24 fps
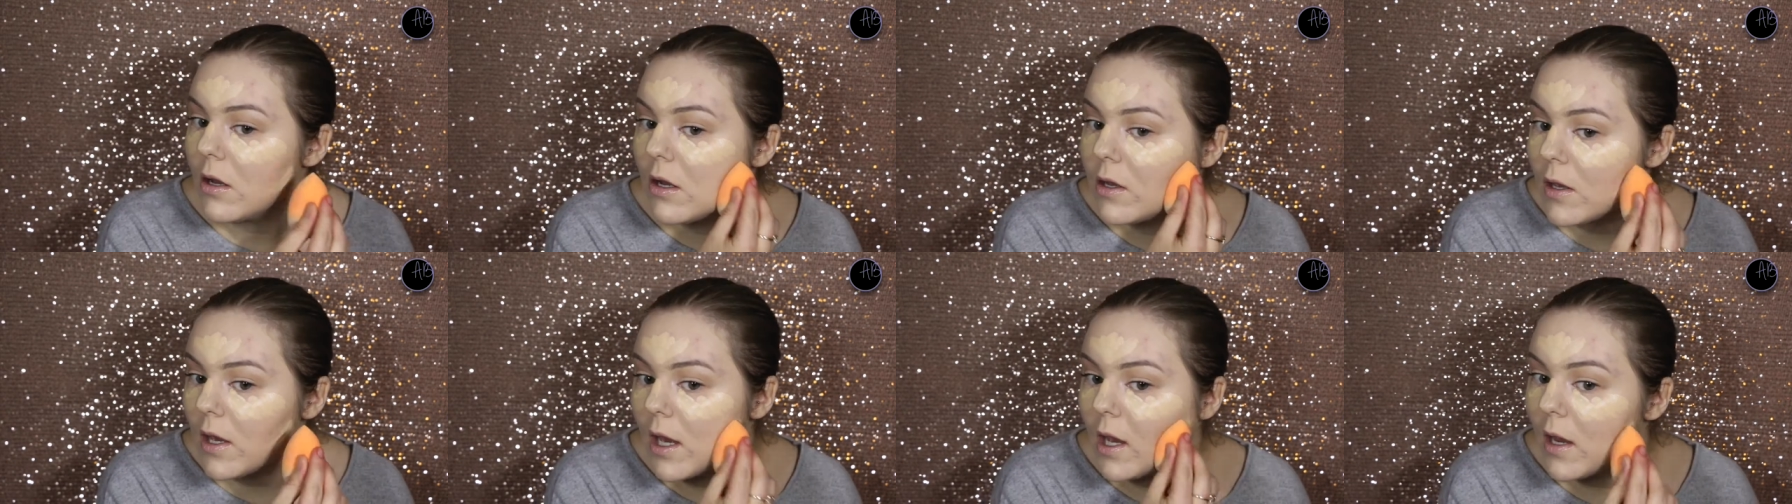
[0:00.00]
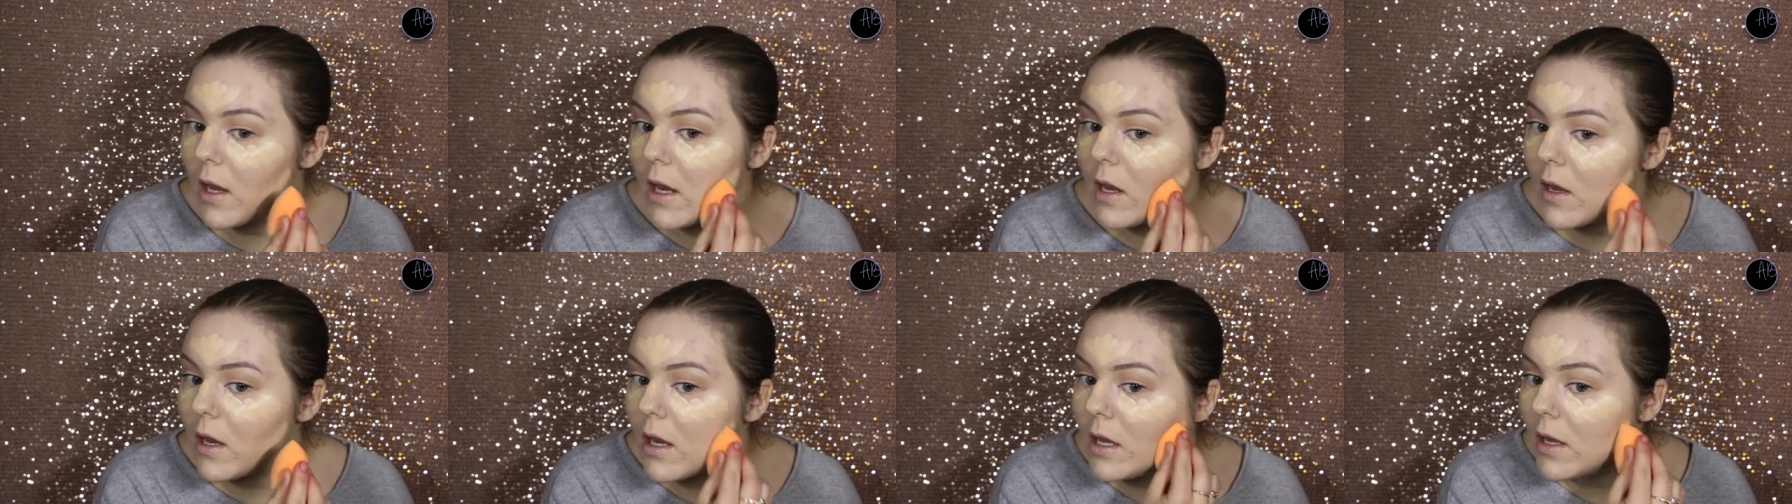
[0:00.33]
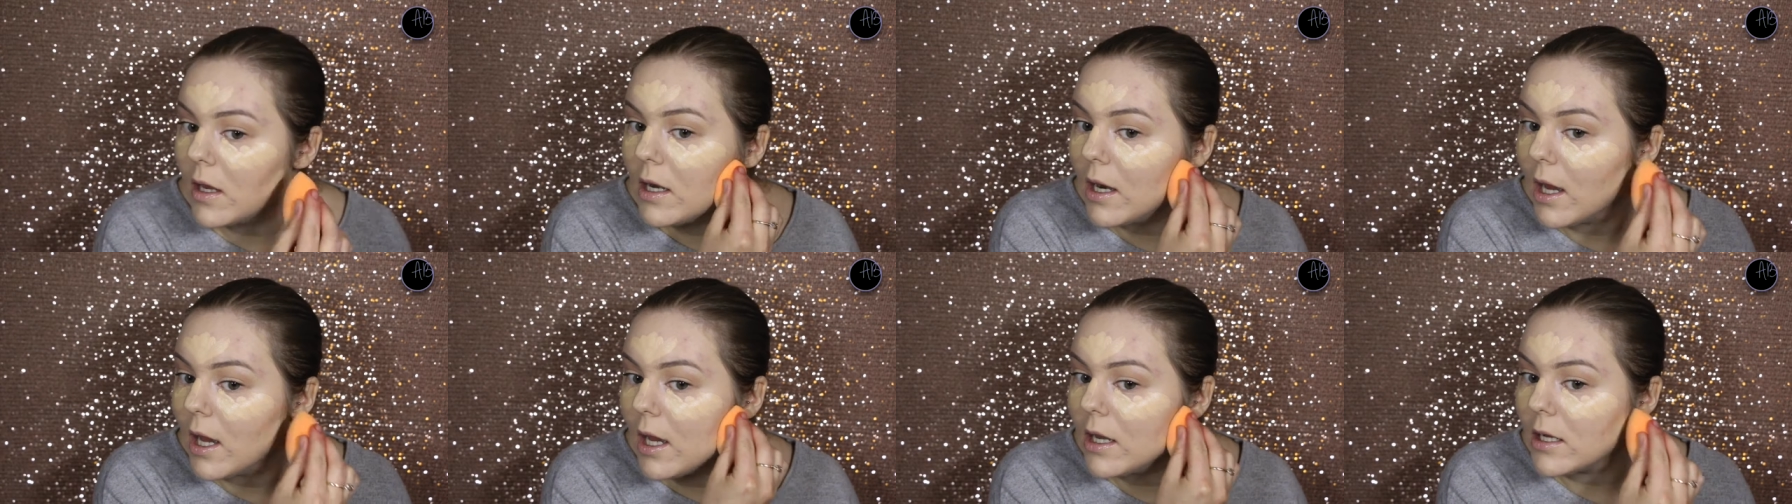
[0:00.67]
Okay,
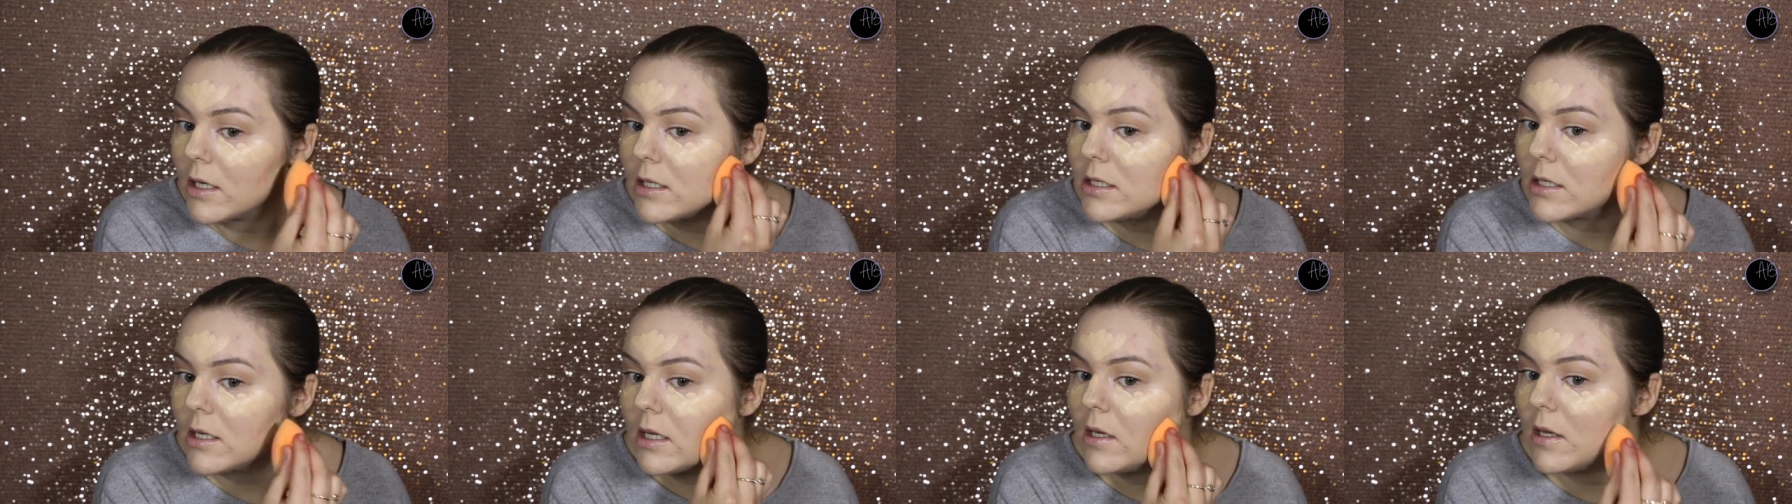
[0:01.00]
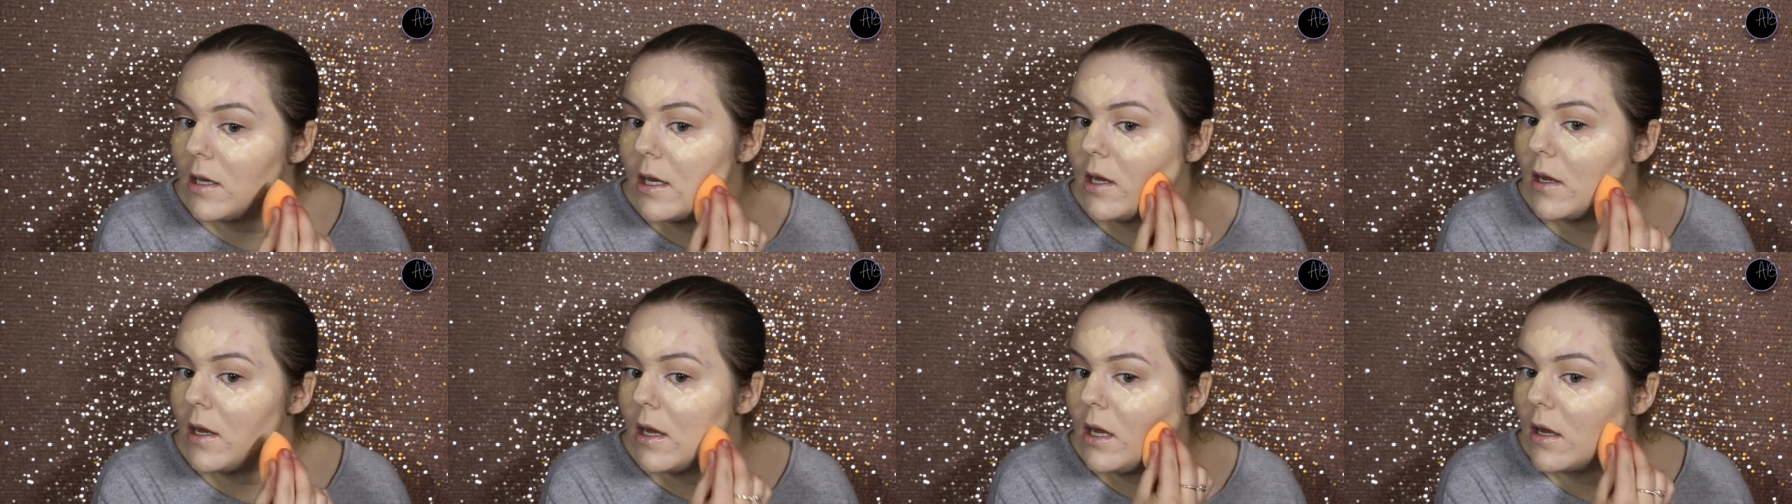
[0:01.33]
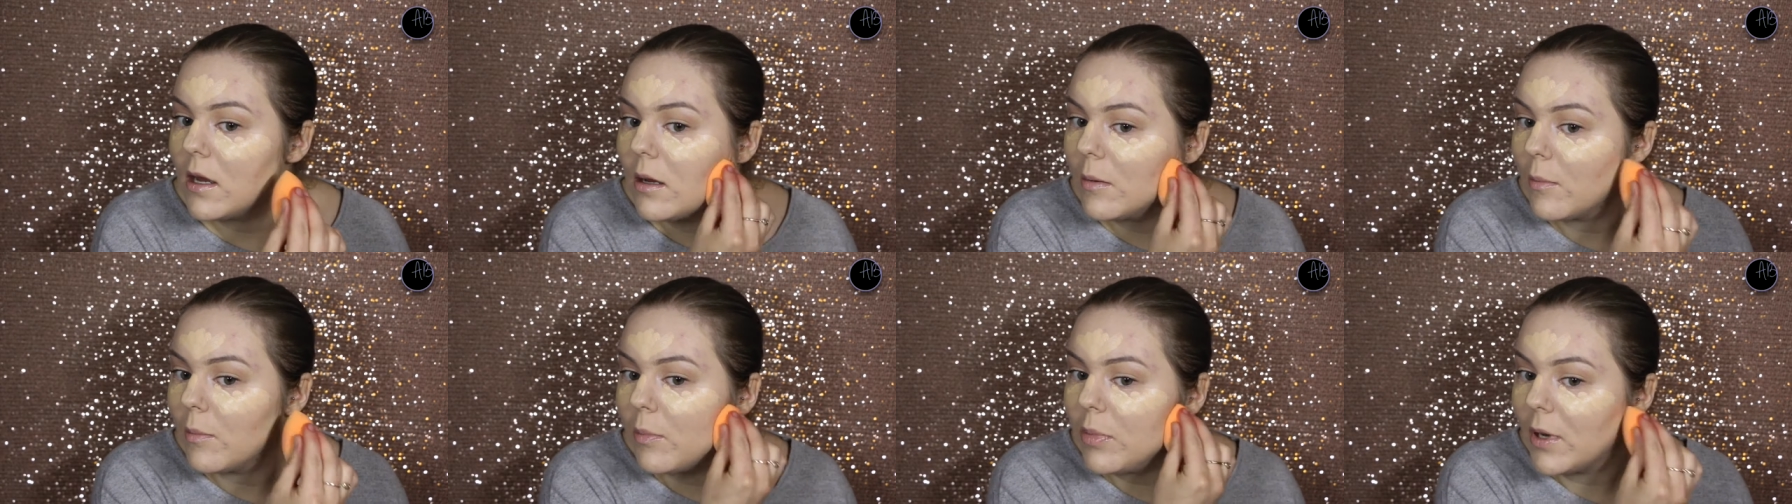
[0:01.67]
it actually
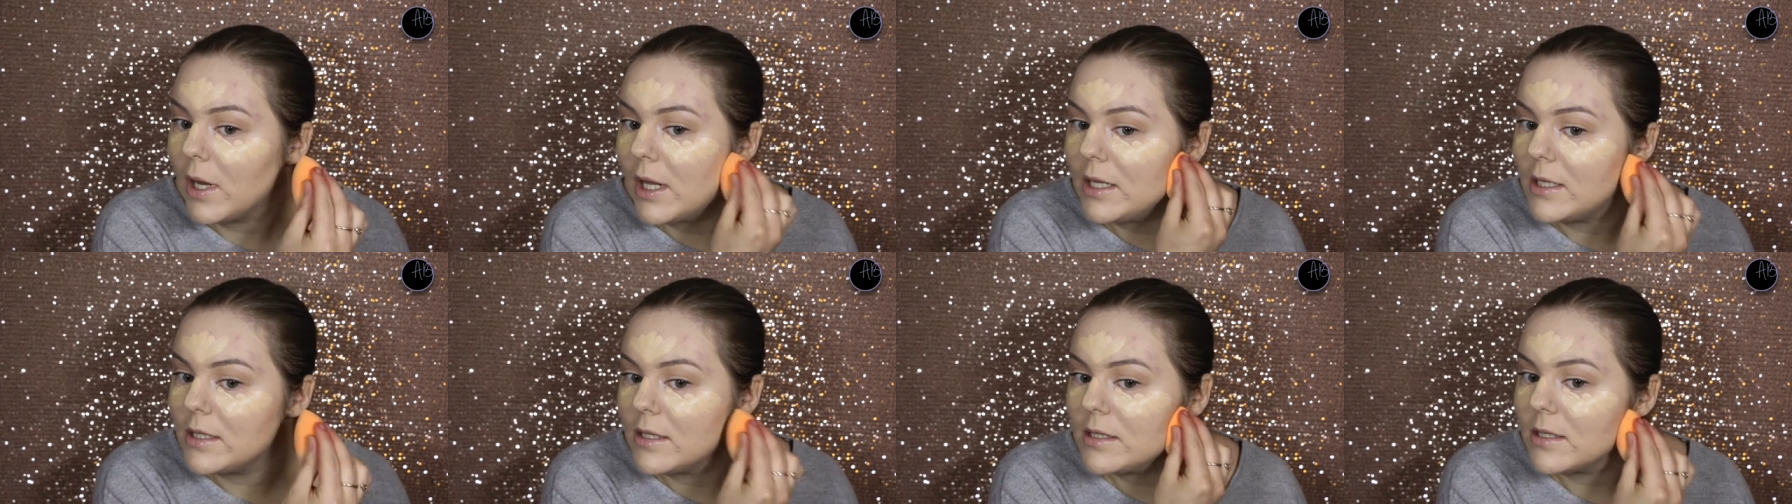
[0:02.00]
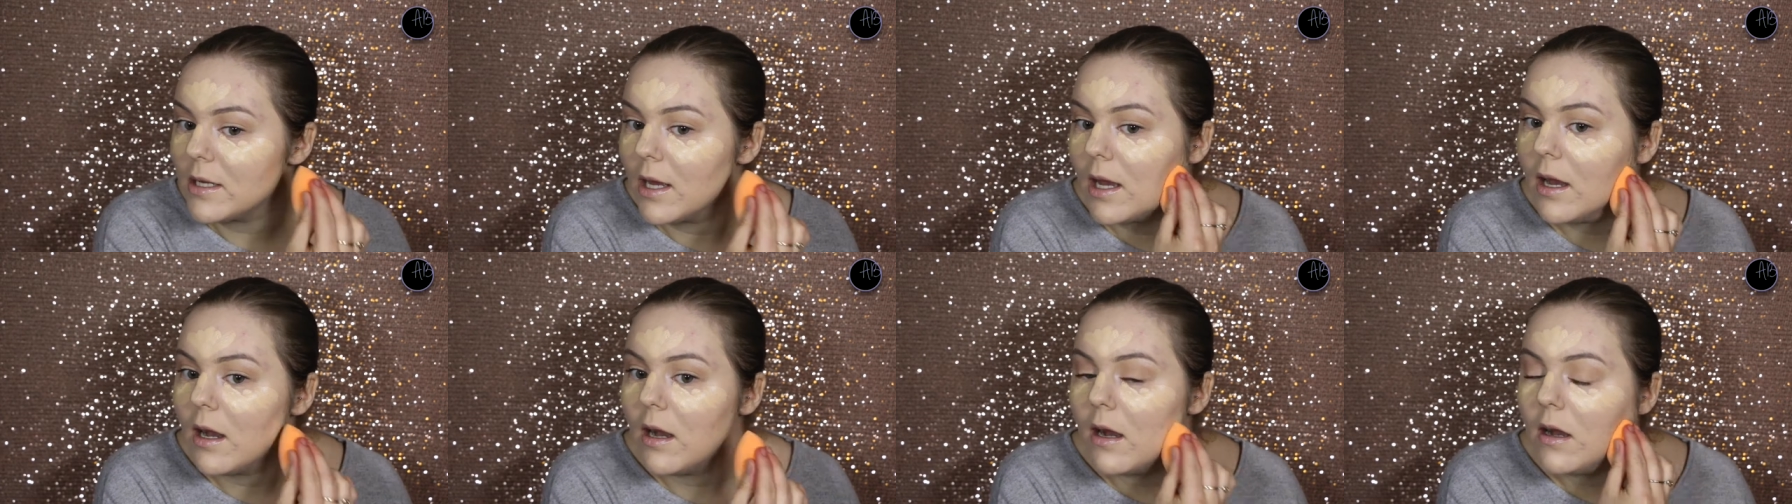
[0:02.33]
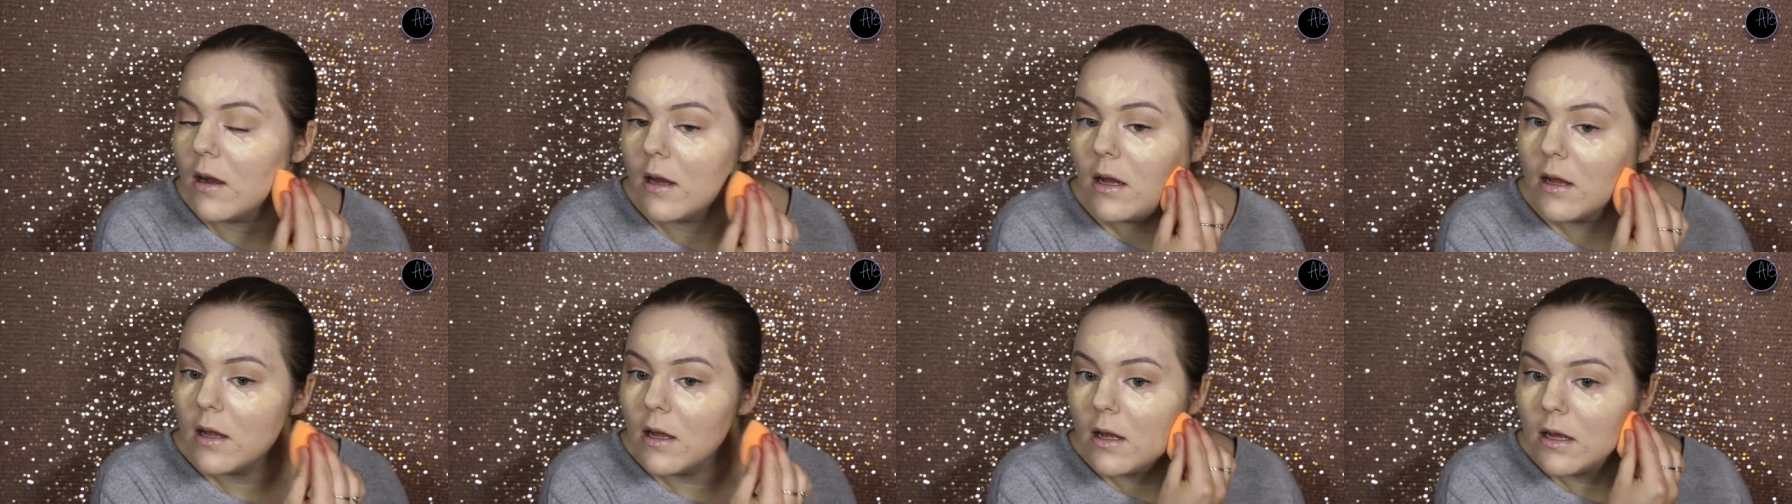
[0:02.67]
blends
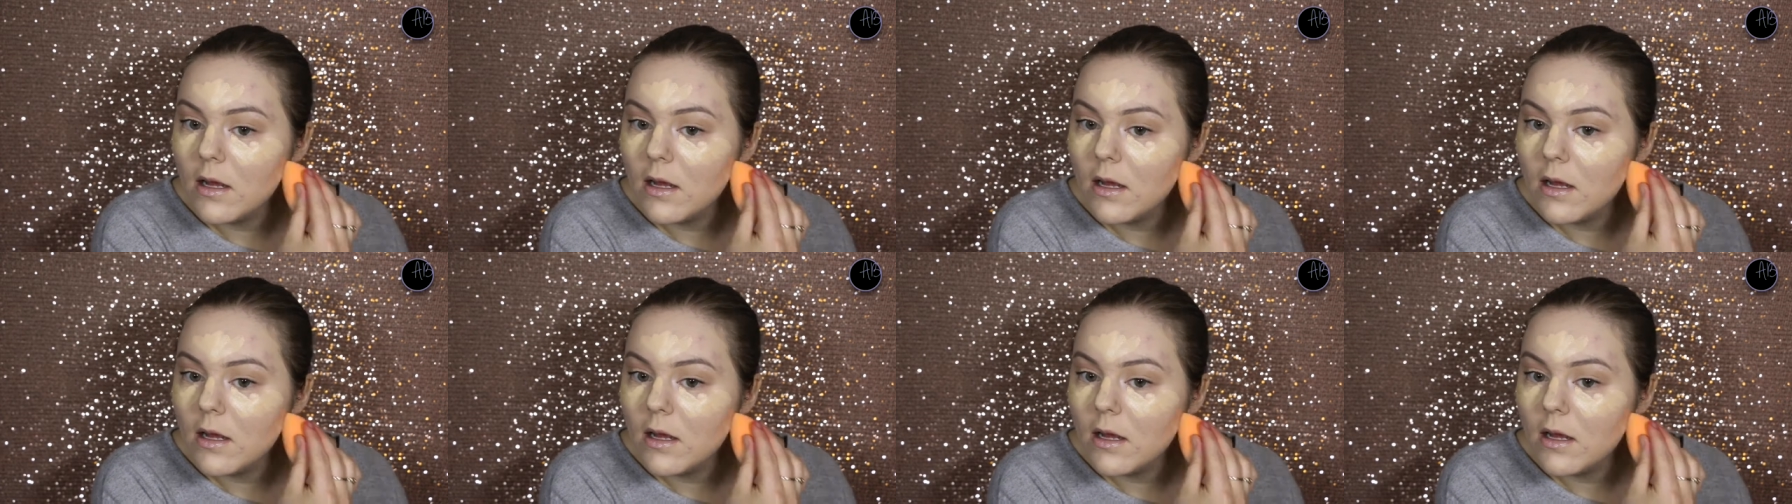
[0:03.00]
out